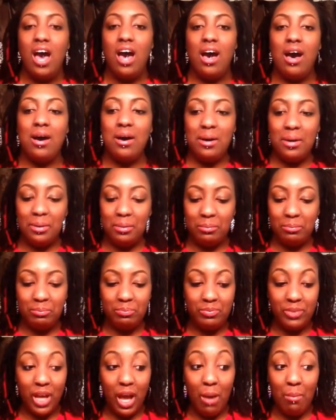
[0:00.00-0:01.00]

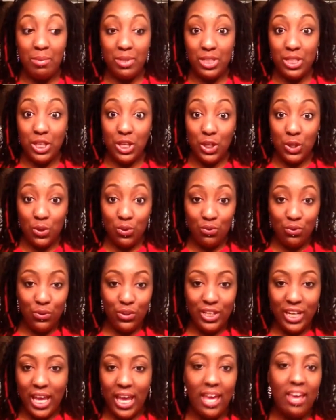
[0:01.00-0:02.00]
Um, coming to you
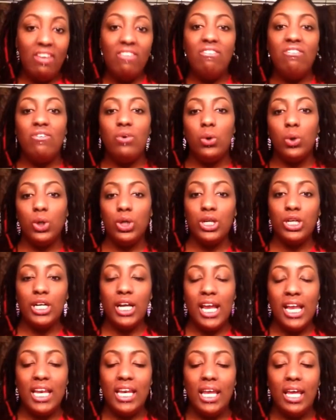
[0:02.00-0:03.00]
for day four
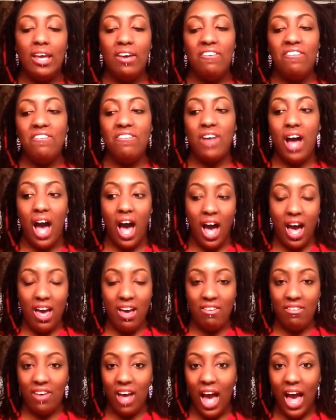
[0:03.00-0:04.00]
and day
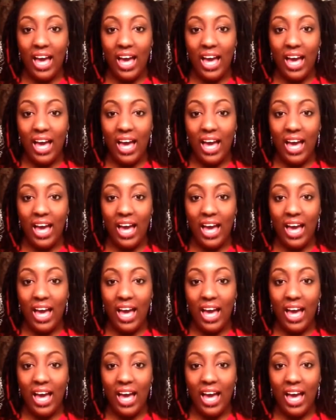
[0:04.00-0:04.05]
five.